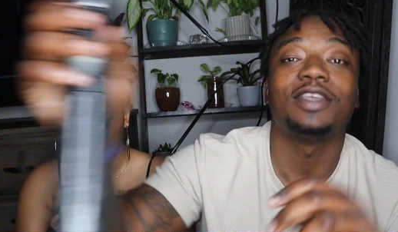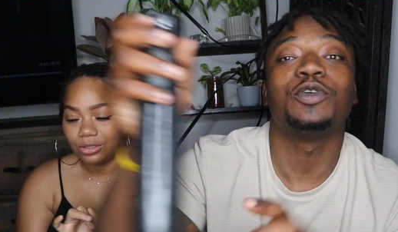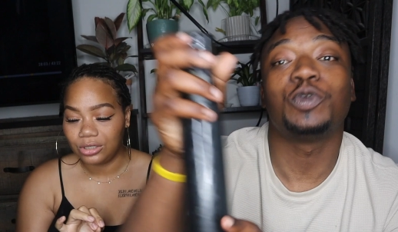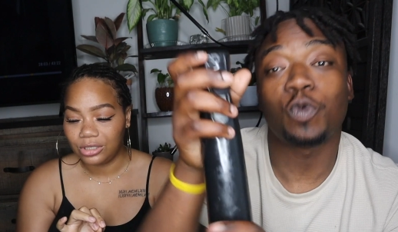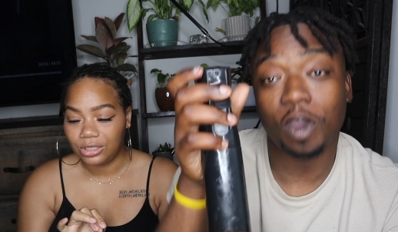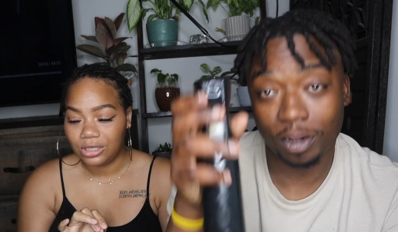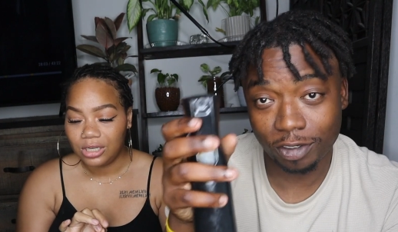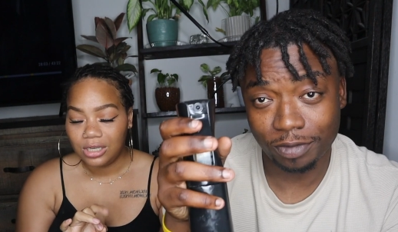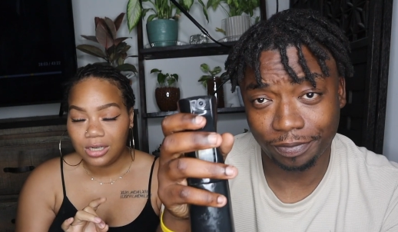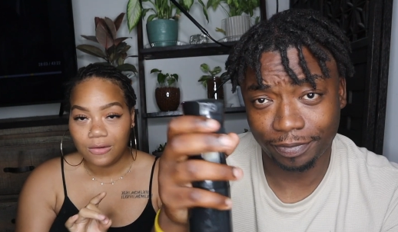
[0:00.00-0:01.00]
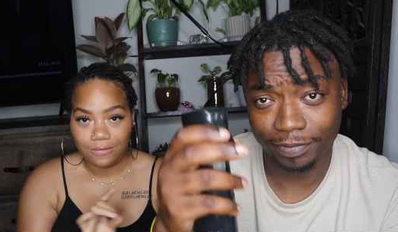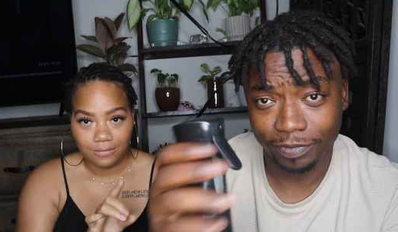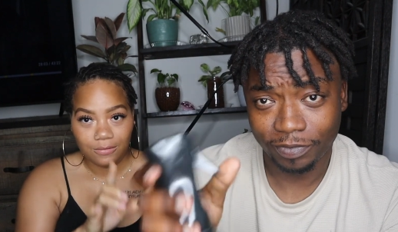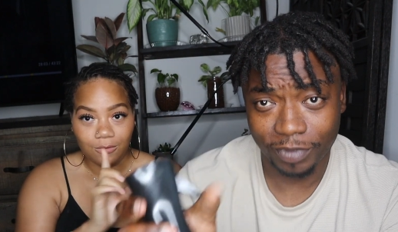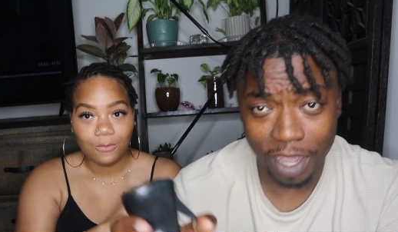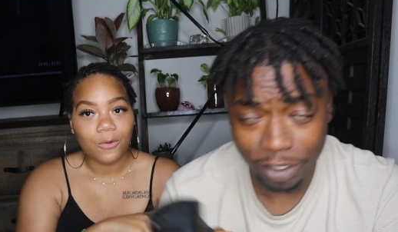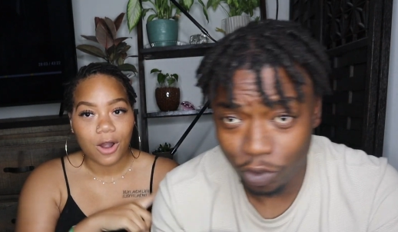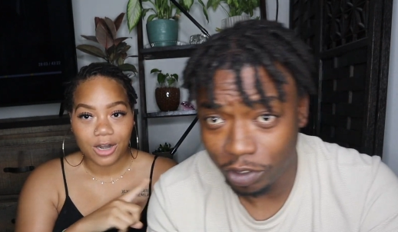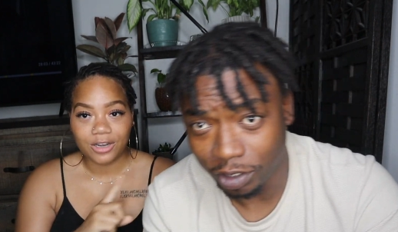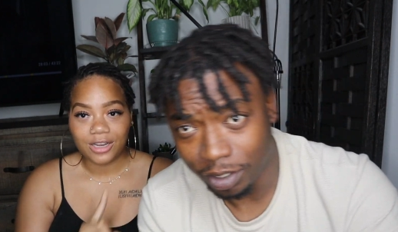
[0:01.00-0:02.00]
Speaker 1: use water. I
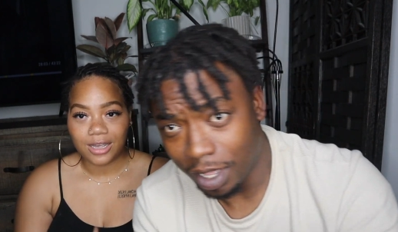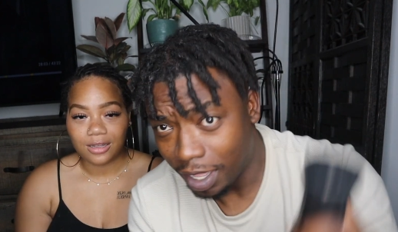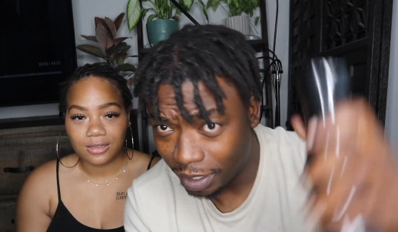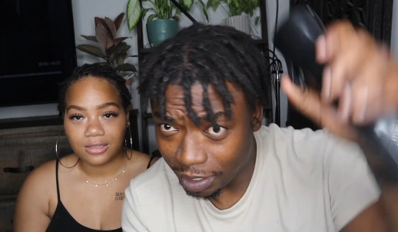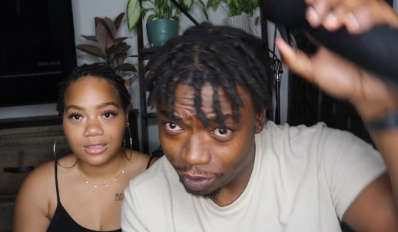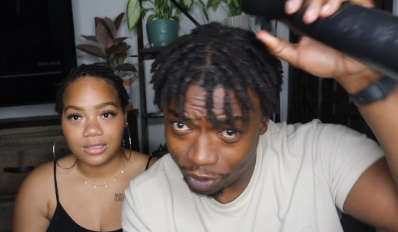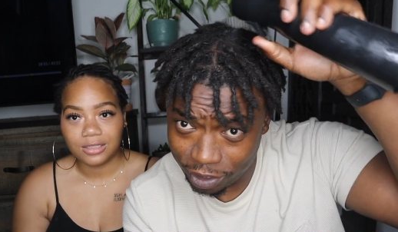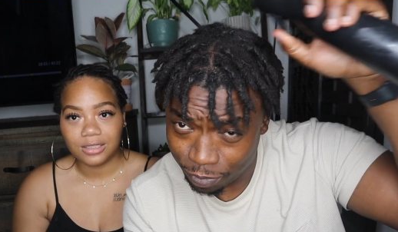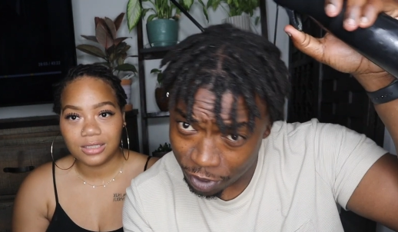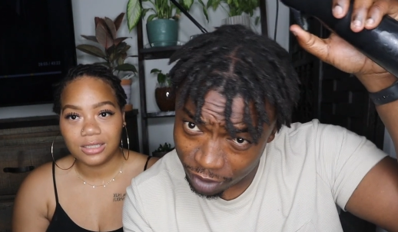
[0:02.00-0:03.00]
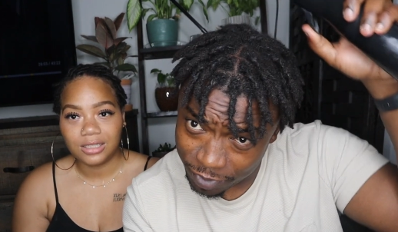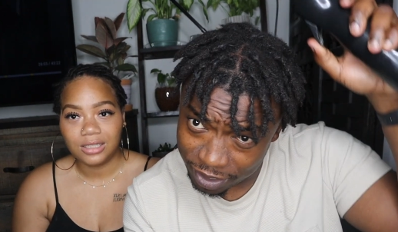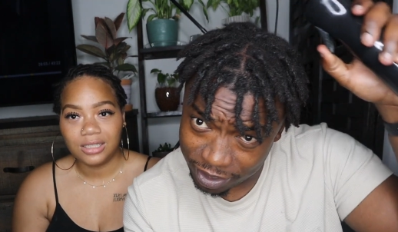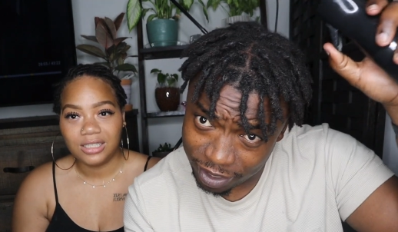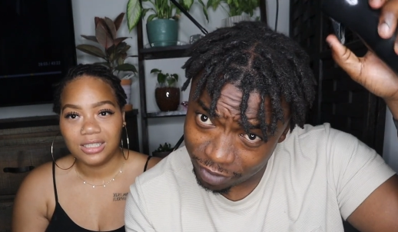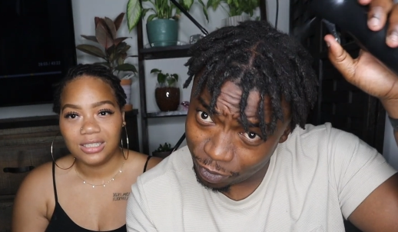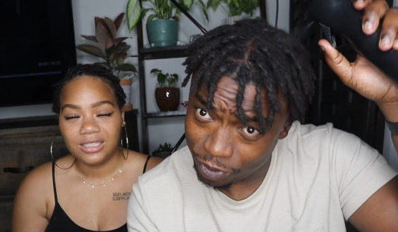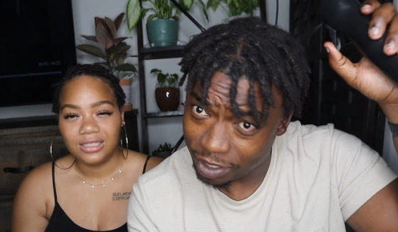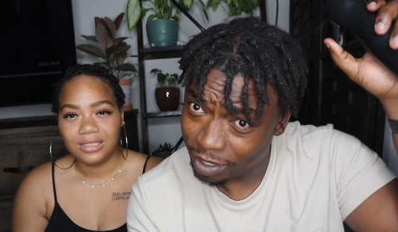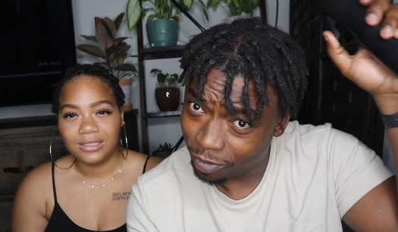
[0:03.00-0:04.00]
water, use, yeah. Yeah, so this is part of my daily
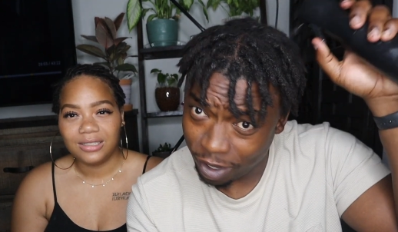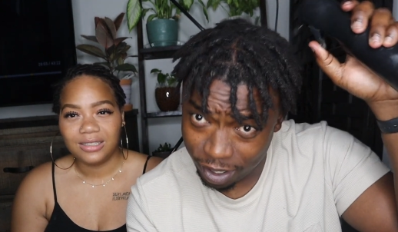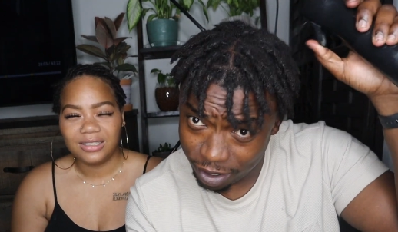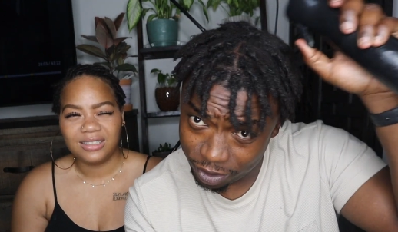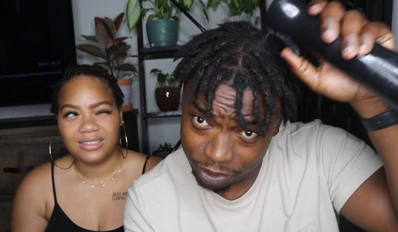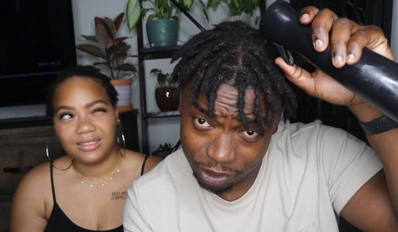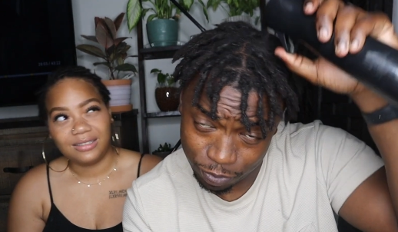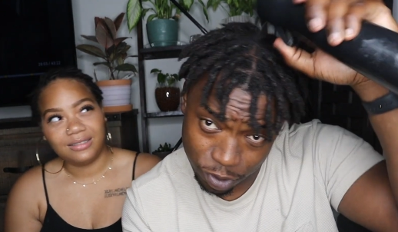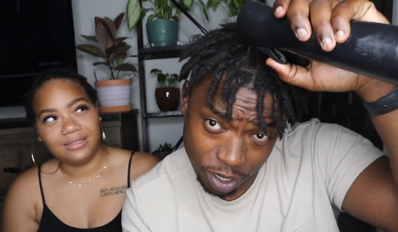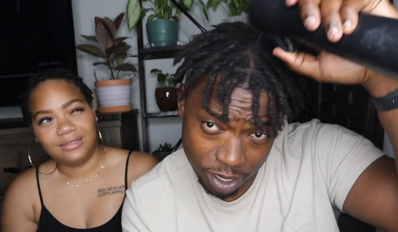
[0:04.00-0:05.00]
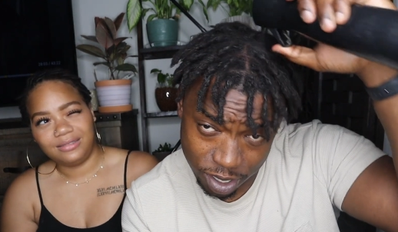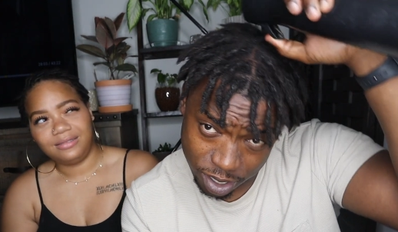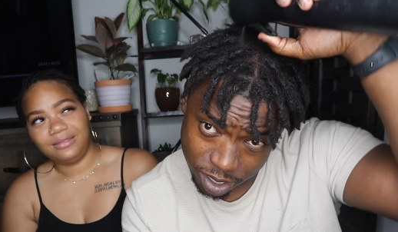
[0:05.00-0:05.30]
routine right here. Just spray.